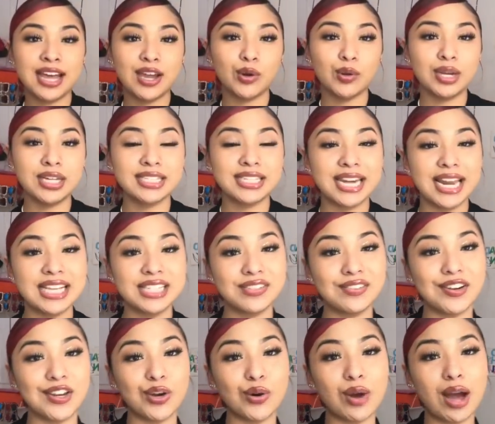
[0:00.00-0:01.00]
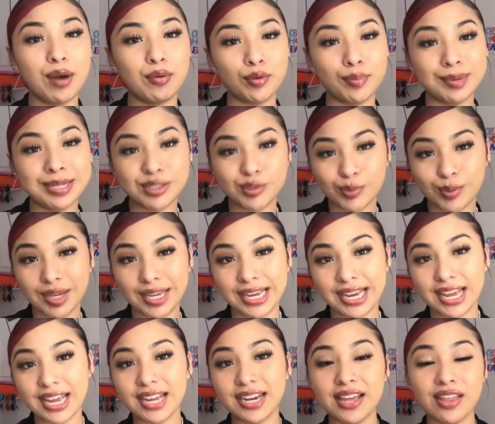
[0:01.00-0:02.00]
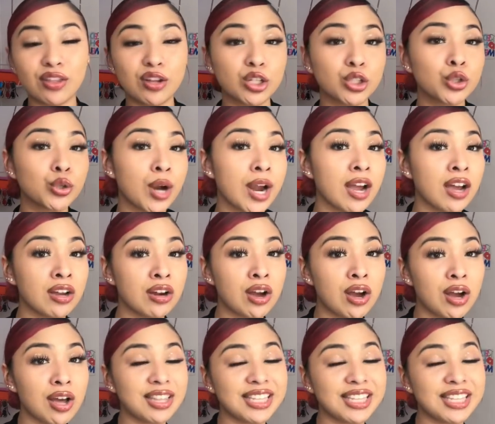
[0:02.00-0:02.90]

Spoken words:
In today's video, I will be doing another try on haul.